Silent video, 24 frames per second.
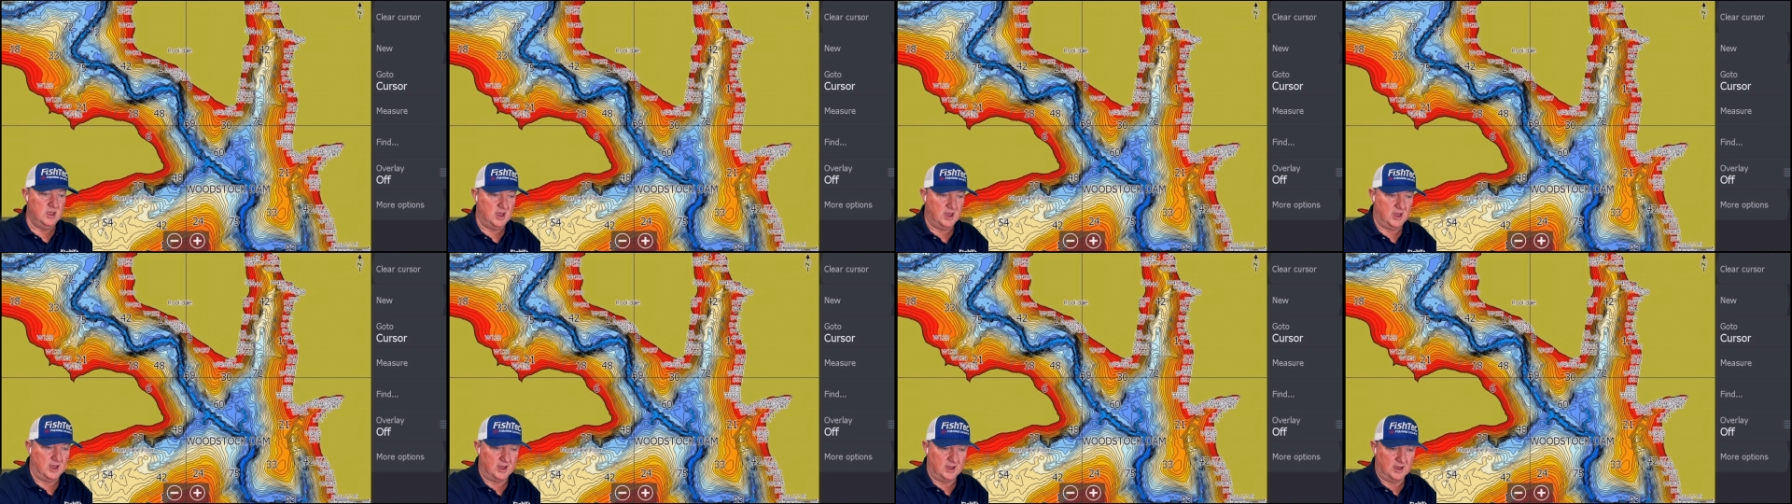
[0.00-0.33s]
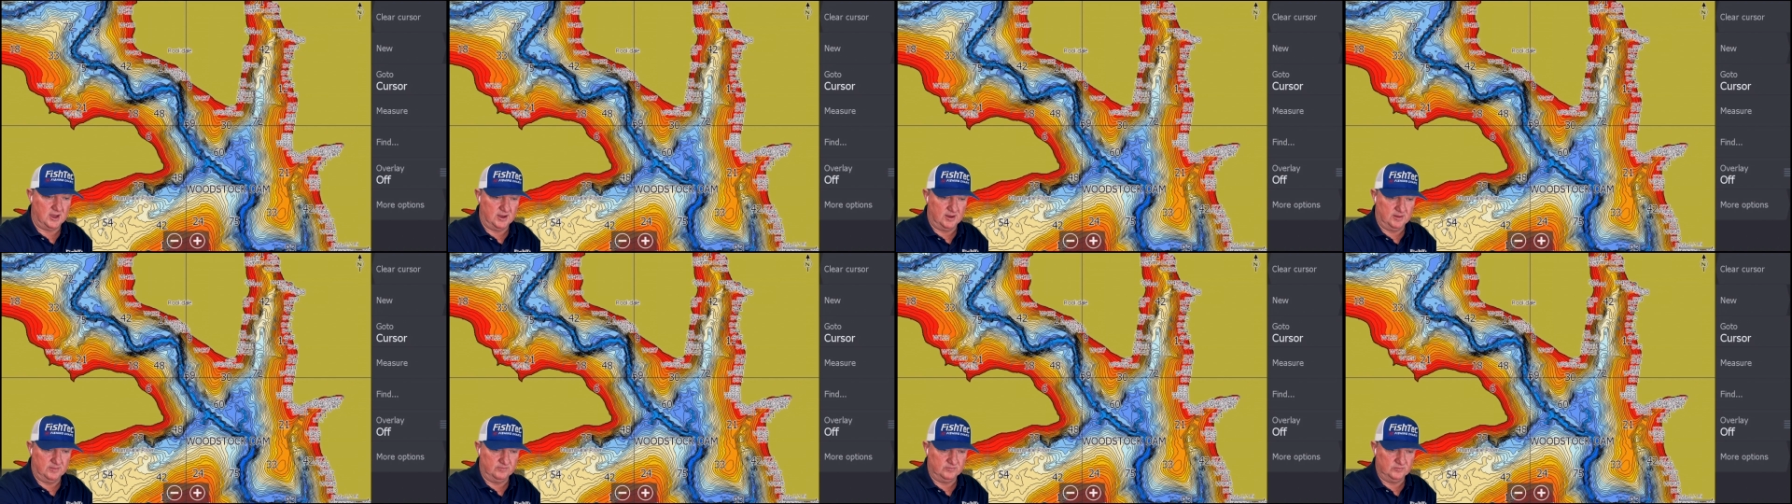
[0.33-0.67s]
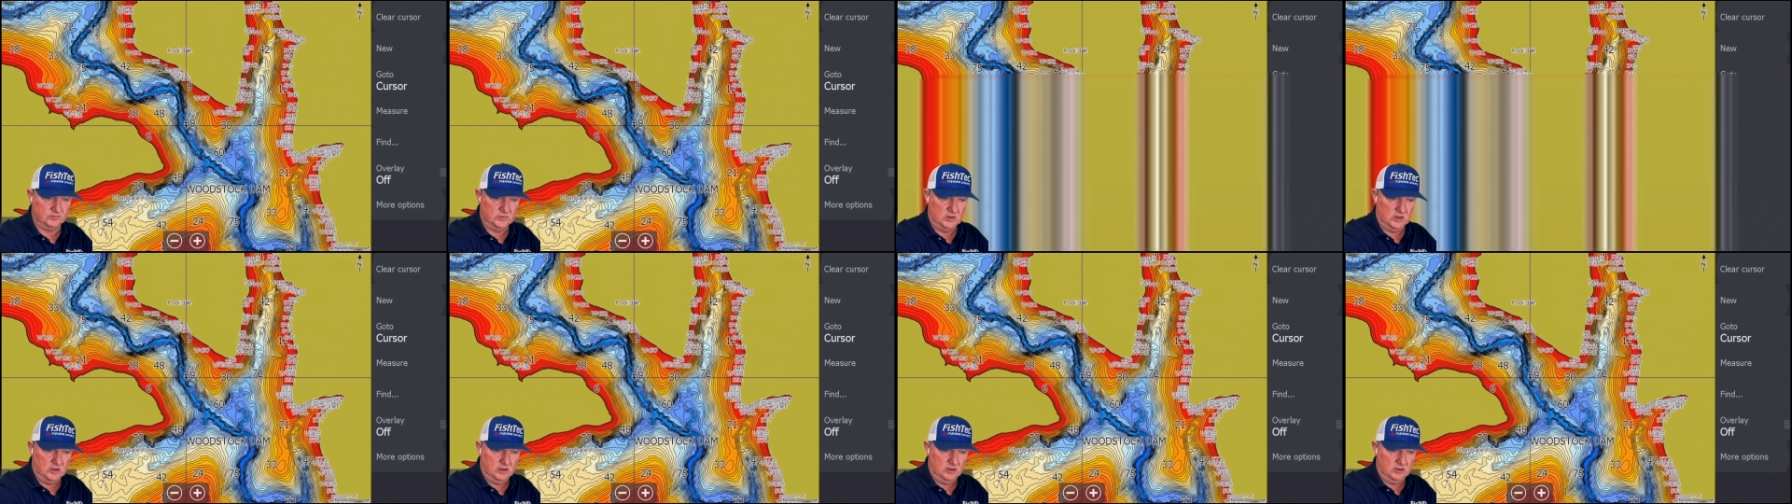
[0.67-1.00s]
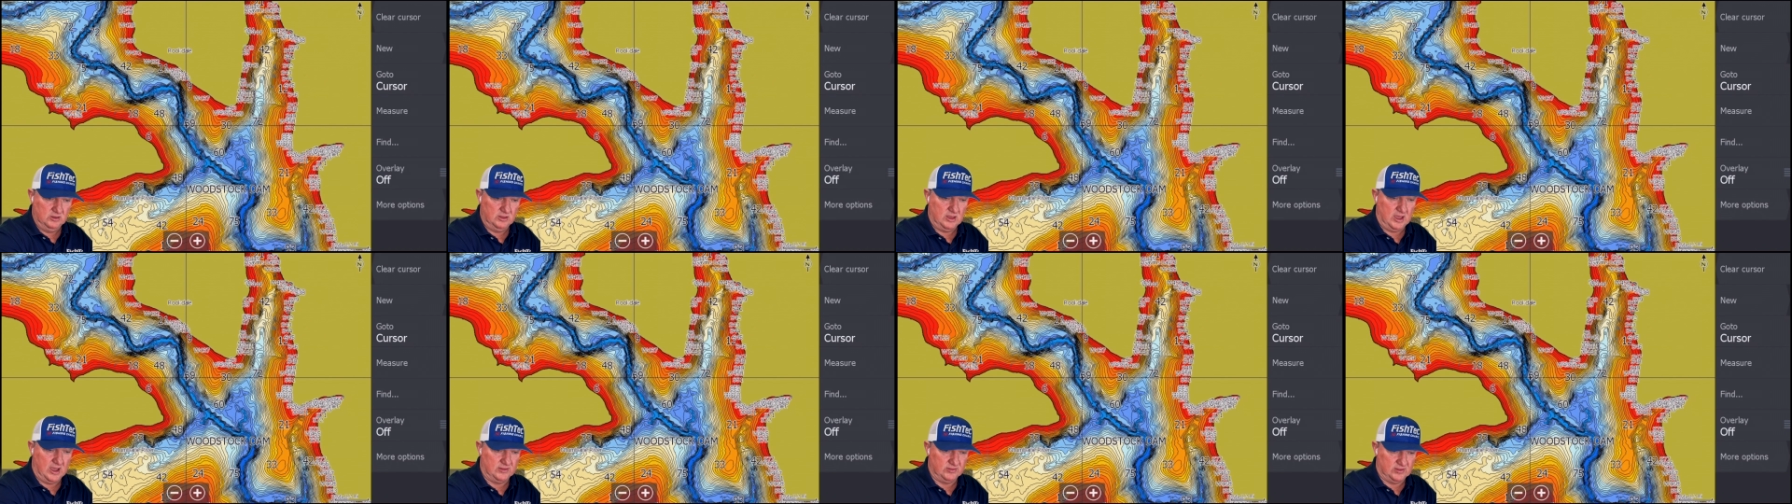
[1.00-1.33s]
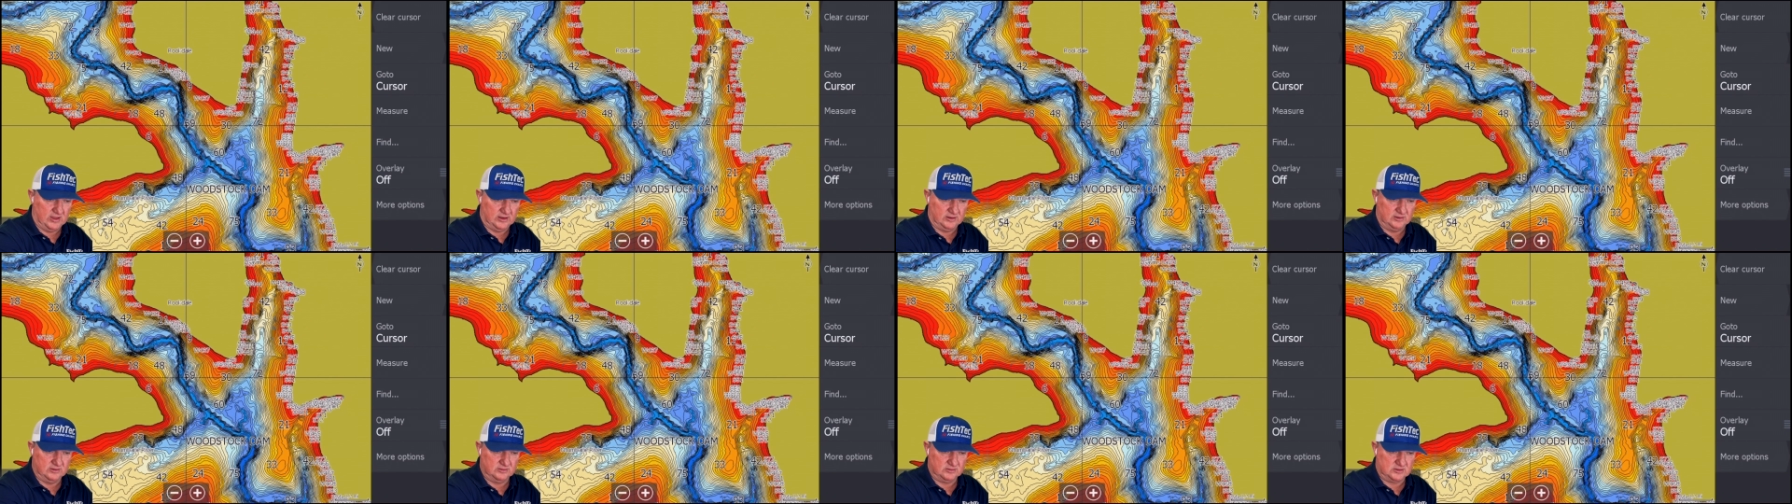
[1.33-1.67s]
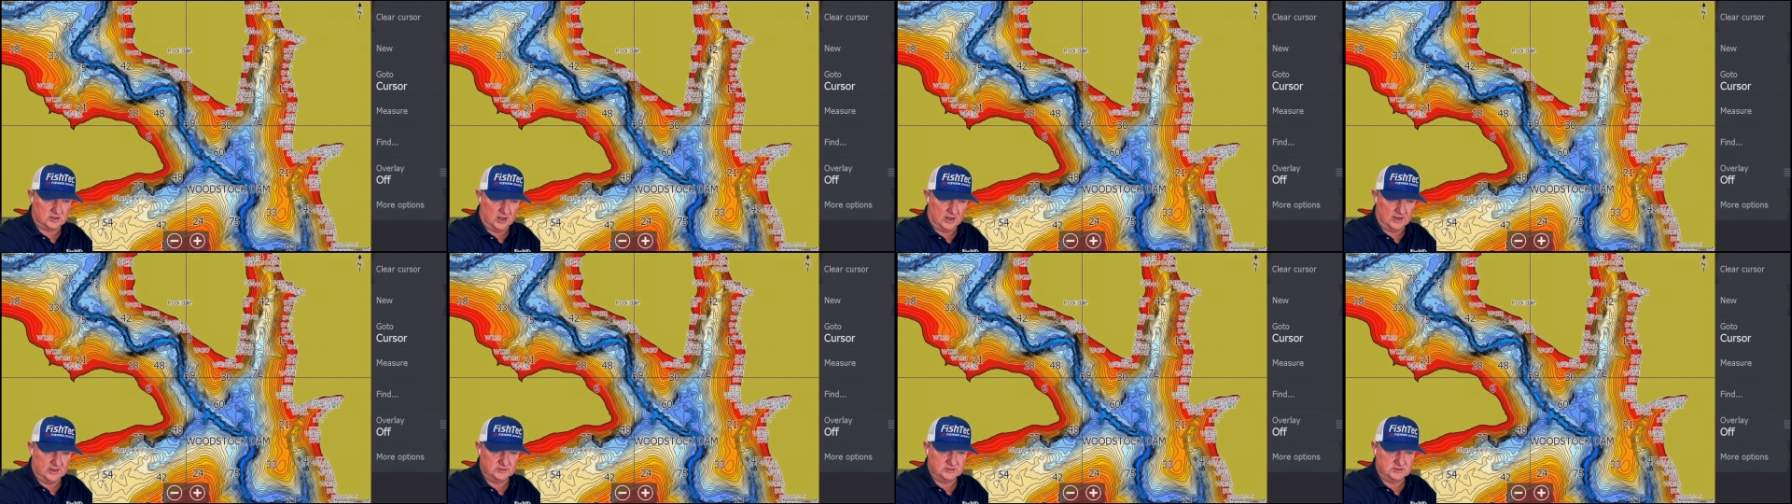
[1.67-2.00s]
And then
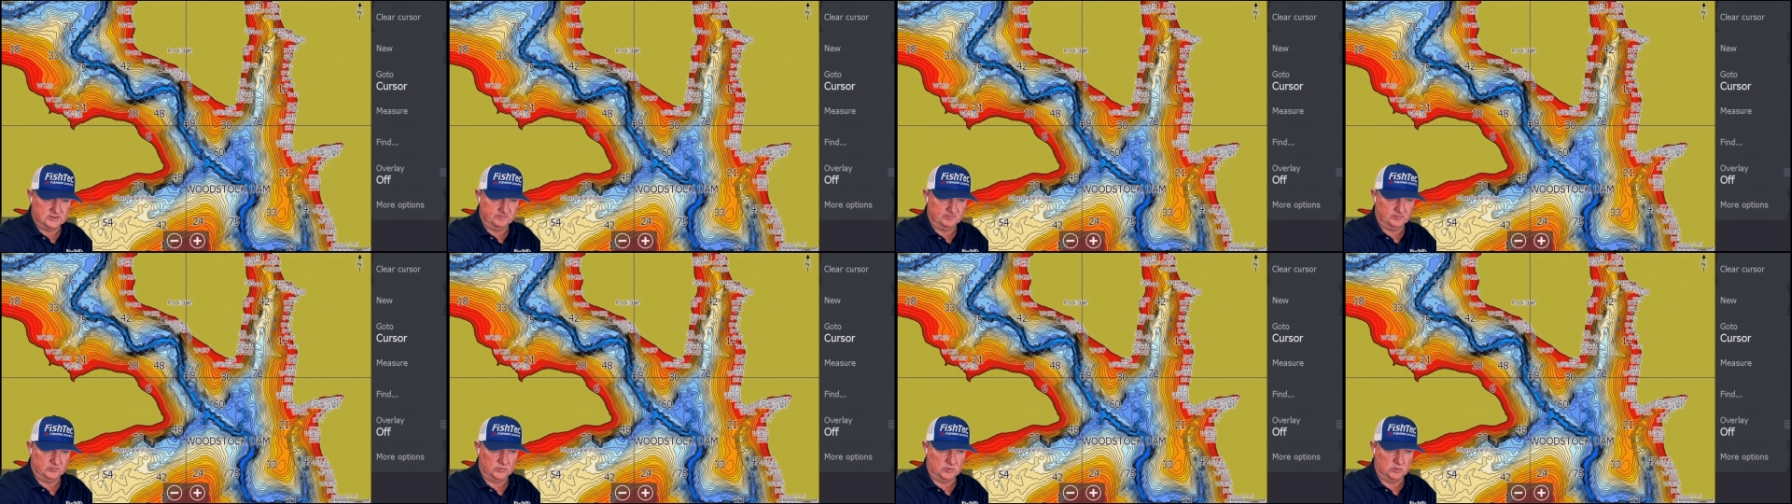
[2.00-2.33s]
guys,